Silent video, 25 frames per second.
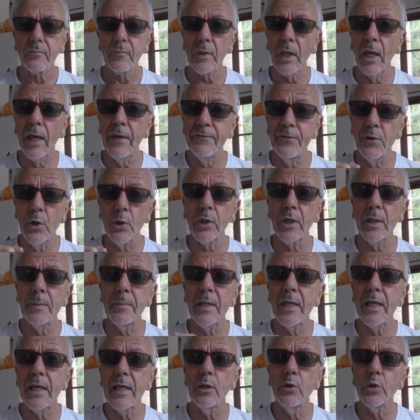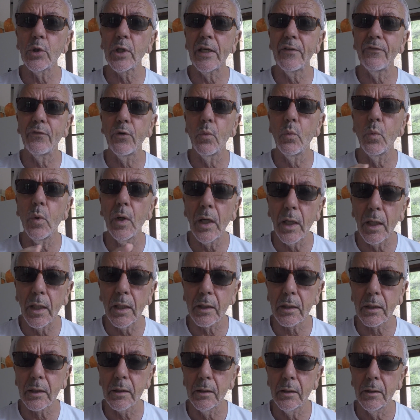if you're coming here looking for
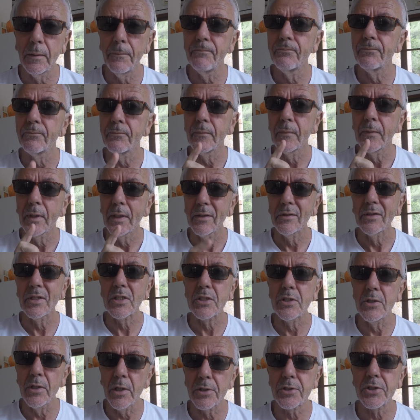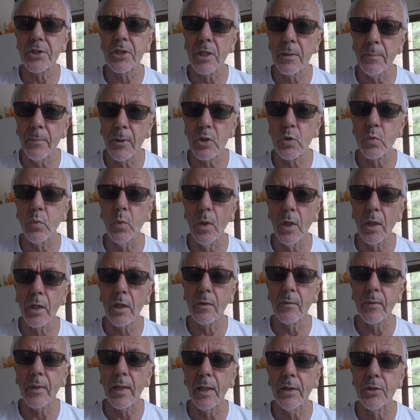work, there's not so much work
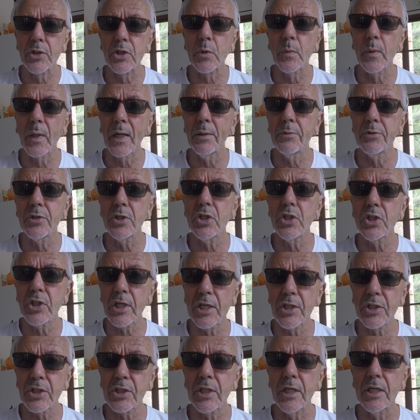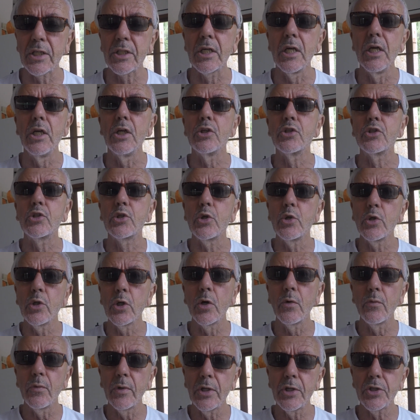around. So what I would suggest is do
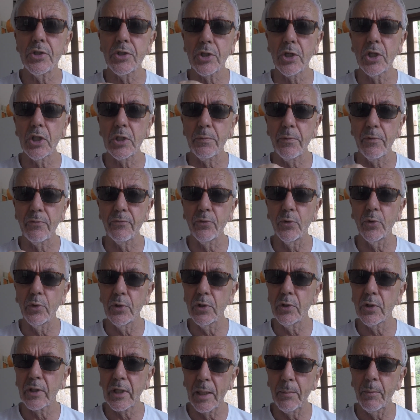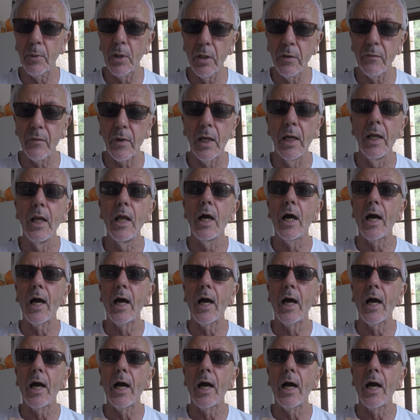your research before you come over.